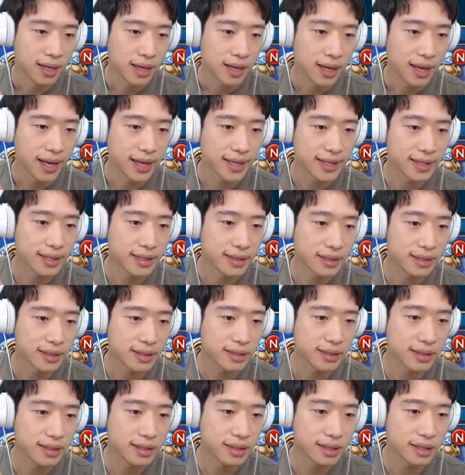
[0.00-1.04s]

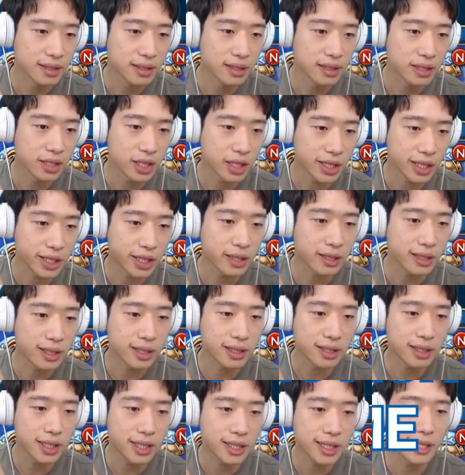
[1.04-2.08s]
And just
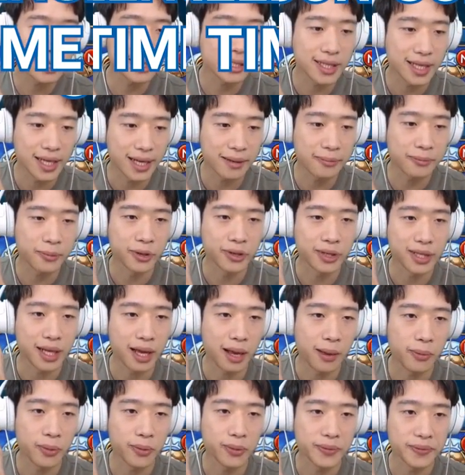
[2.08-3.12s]
a tip on
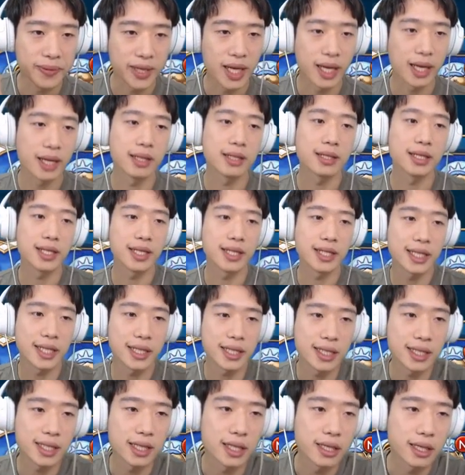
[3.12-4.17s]
top of that, this
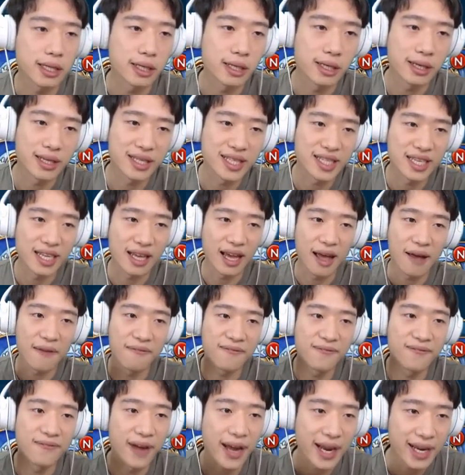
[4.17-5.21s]
is the
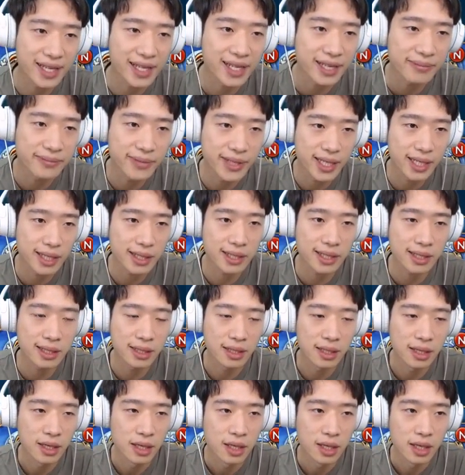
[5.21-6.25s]
effectiveness
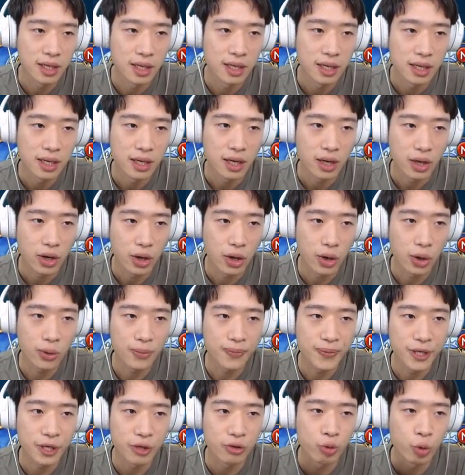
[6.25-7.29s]

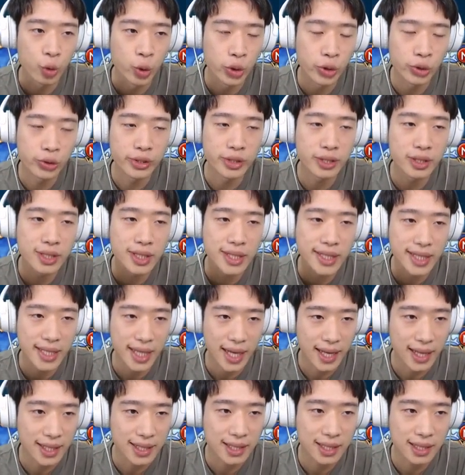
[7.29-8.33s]
of your rune
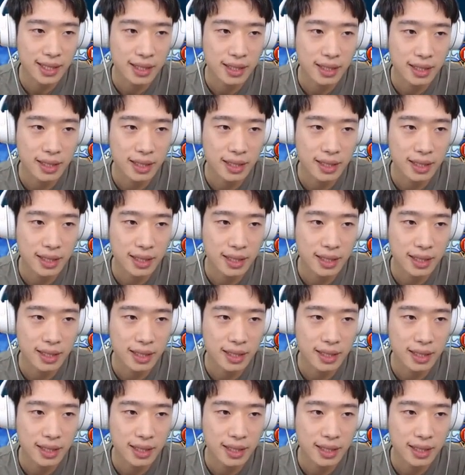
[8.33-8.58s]
stat.